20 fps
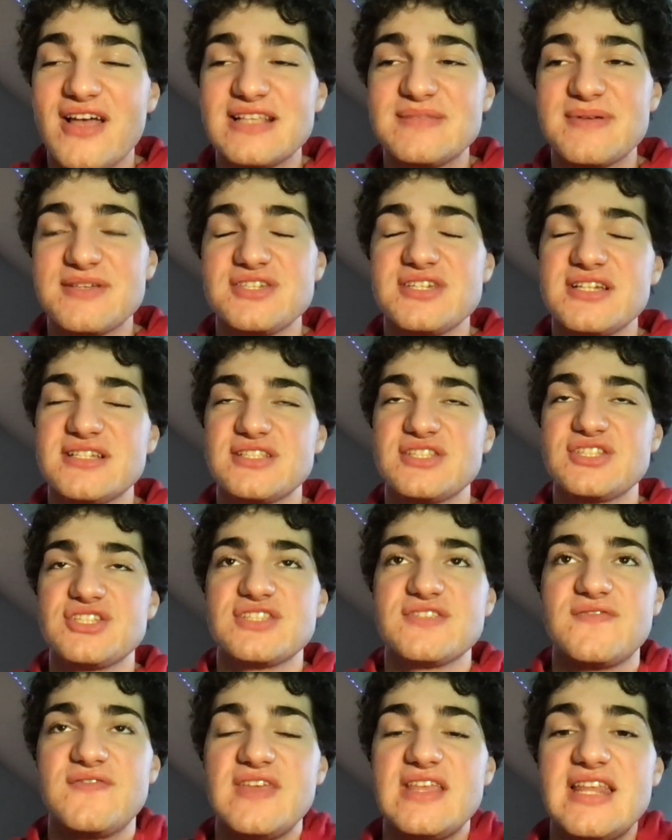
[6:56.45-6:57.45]
especially because it's
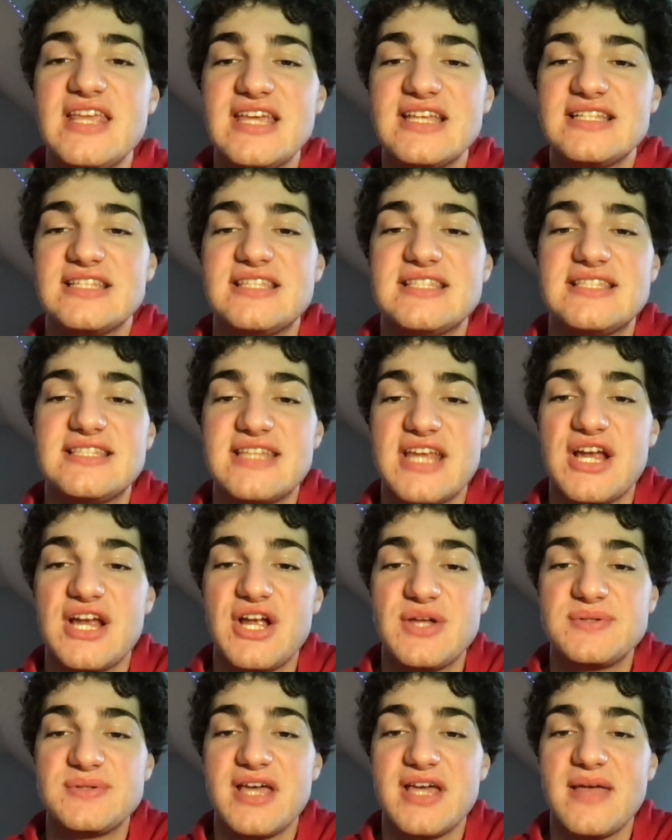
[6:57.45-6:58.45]
just feeding into the
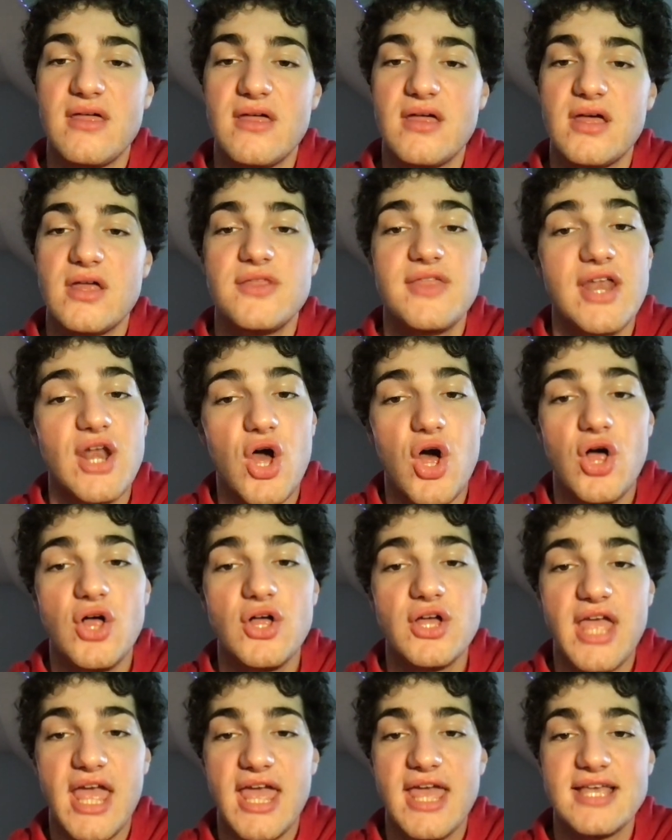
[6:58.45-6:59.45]
stereotype that all
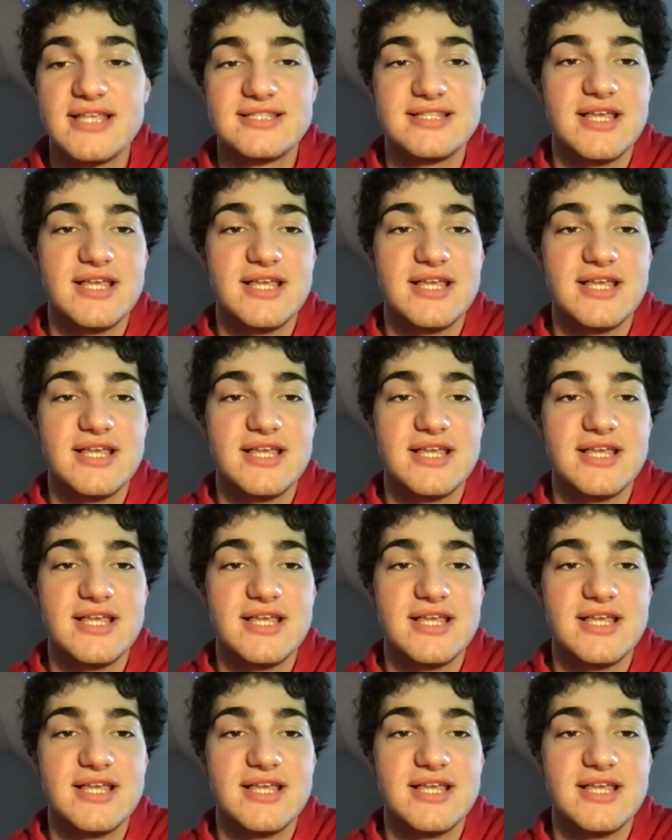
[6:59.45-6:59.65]
gays,